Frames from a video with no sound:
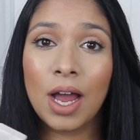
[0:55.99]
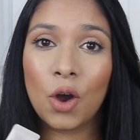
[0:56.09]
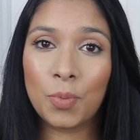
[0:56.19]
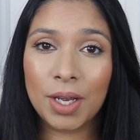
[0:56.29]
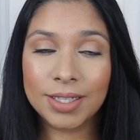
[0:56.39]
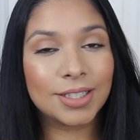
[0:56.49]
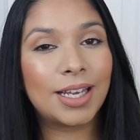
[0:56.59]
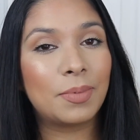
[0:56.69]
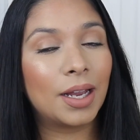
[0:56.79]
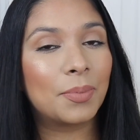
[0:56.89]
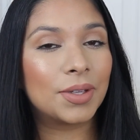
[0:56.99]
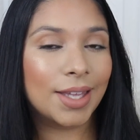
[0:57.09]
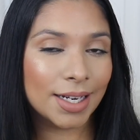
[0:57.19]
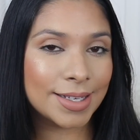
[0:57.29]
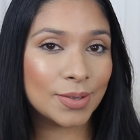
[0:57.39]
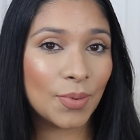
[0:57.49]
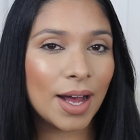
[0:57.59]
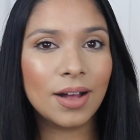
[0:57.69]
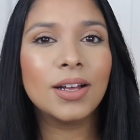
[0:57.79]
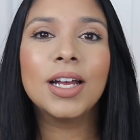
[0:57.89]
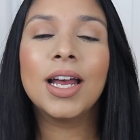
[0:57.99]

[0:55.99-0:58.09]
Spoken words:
hope you guys are keeping up with that as well.